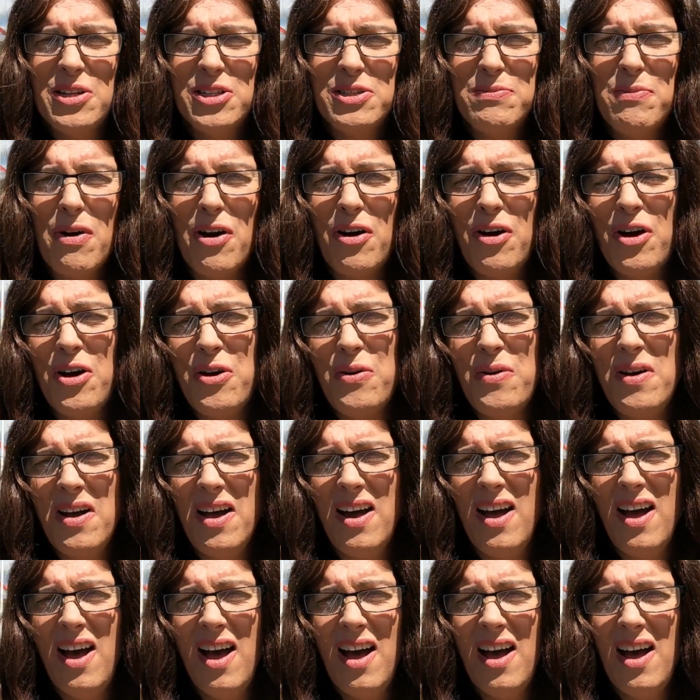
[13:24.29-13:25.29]
Tomorrow,
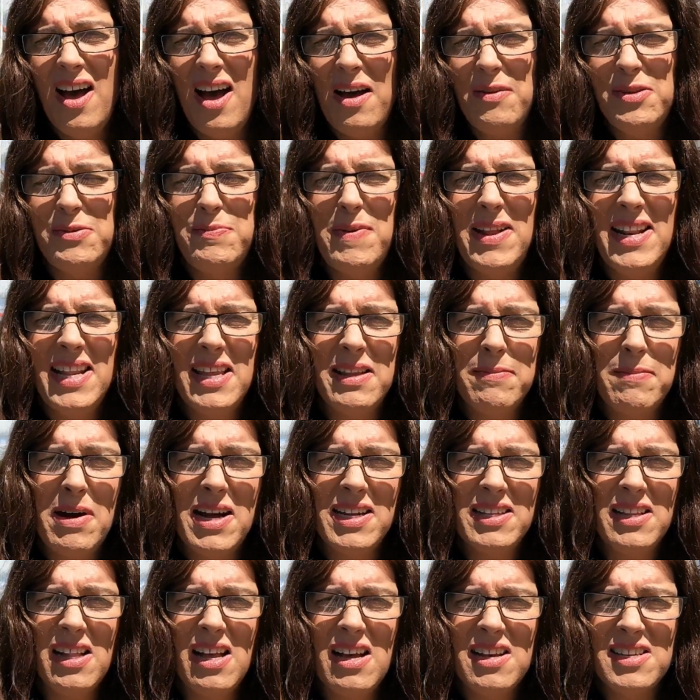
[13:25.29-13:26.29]
I'm spending
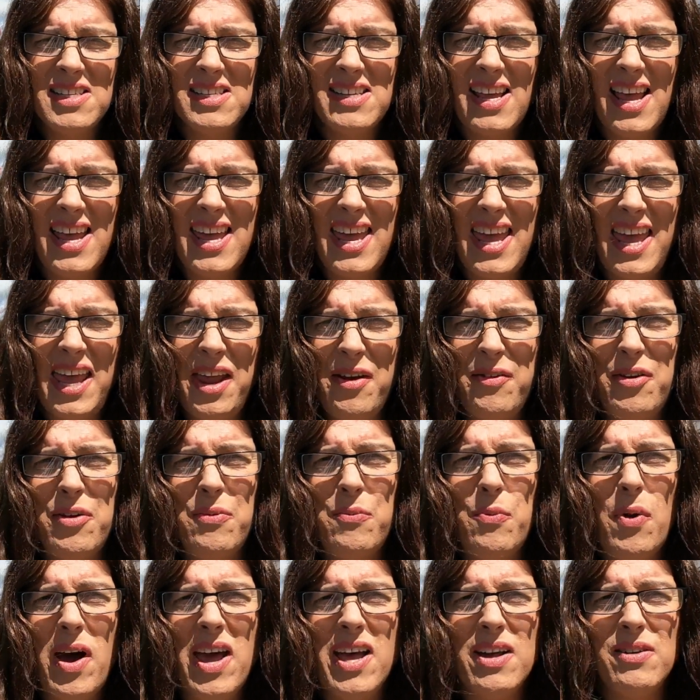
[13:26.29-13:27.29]
my last day here
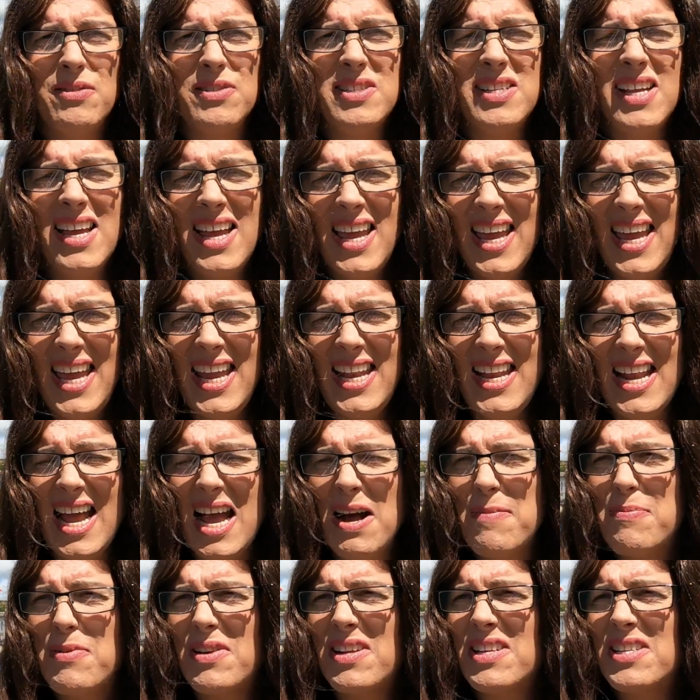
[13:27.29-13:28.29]
in Wales, in
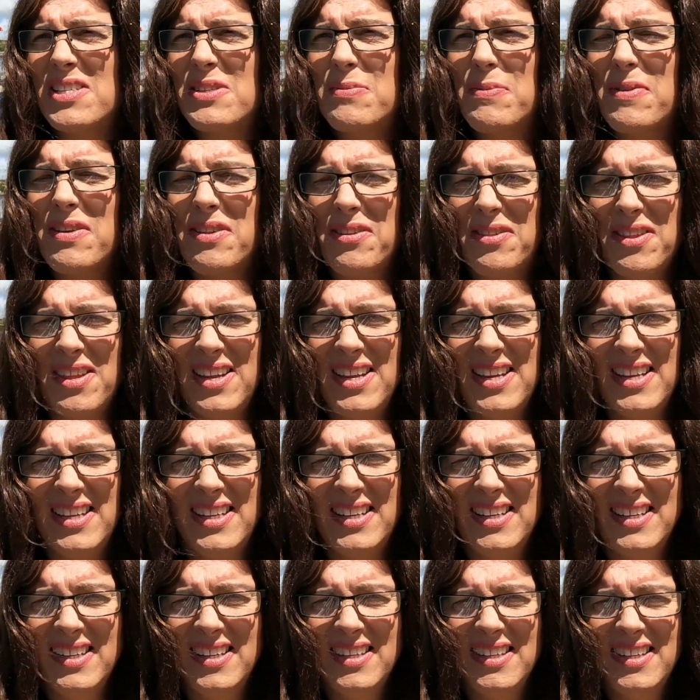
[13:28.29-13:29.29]
Aberystwyth.
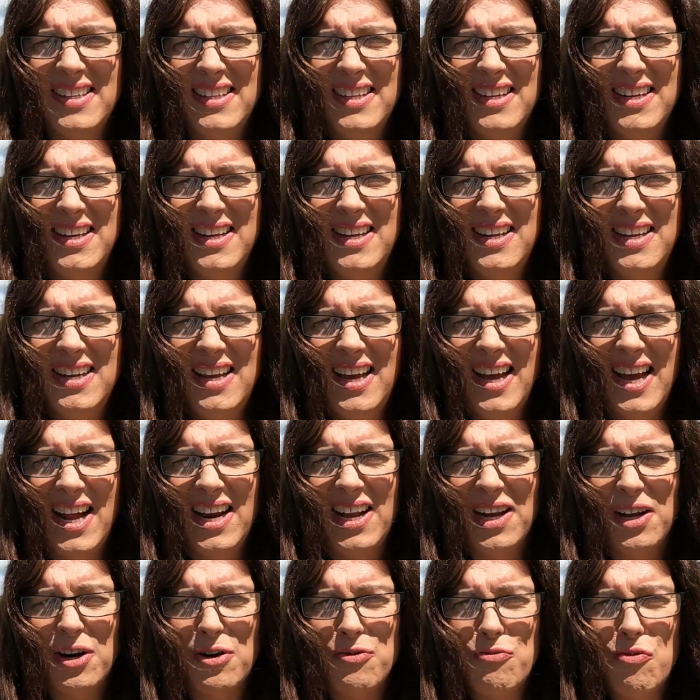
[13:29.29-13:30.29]
And
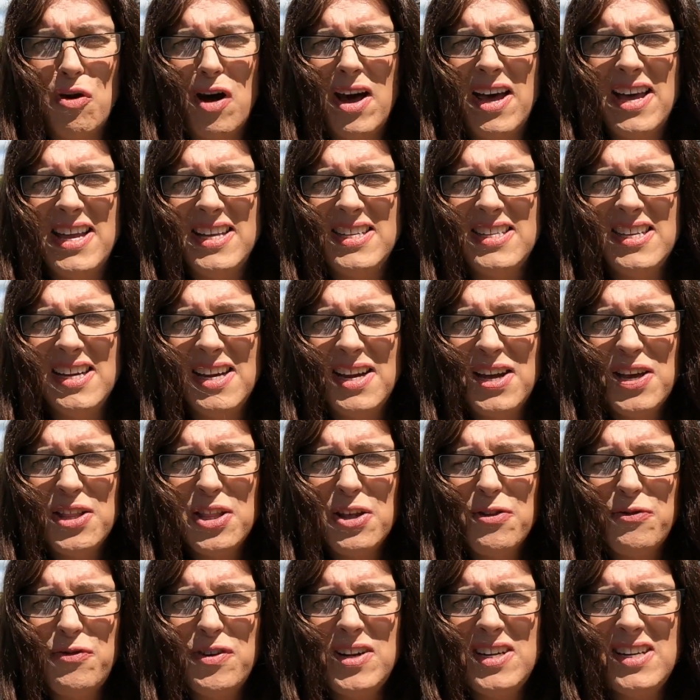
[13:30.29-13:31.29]
I'm going to ride
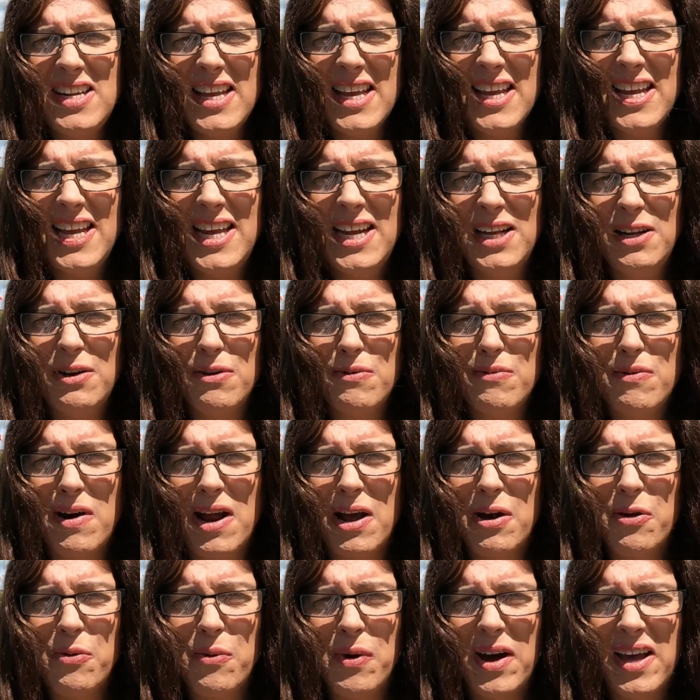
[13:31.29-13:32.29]
the funicular
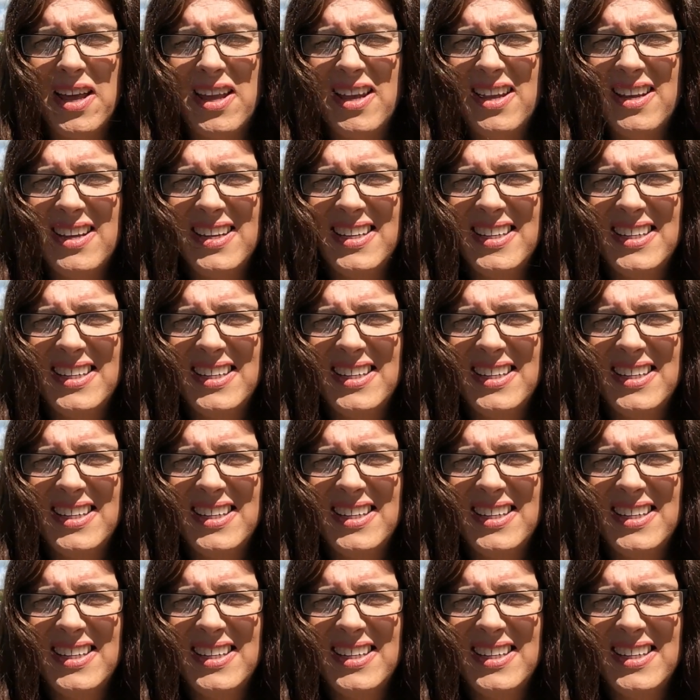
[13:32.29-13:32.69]
railway.